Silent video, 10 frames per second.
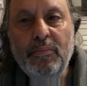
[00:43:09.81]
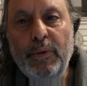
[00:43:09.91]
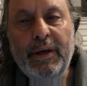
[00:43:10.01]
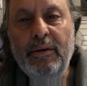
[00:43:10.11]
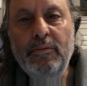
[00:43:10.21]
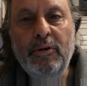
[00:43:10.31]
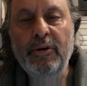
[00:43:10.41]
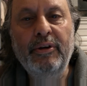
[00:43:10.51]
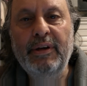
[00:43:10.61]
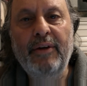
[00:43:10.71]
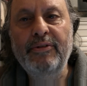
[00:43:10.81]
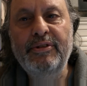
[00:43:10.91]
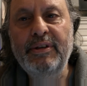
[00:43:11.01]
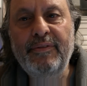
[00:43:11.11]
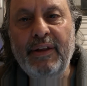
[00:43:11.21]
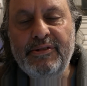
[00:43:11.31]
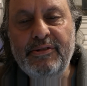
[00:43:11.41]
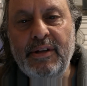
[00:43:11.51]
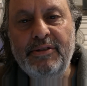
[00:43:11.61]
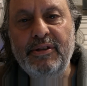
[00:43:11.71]
we got no guarantee if that's
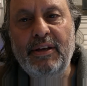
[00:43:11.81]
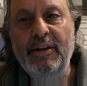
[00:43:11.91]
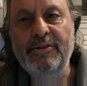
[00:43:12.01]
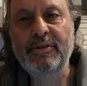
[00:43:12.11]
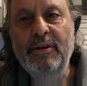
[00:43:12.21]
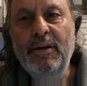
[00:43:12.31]
the case.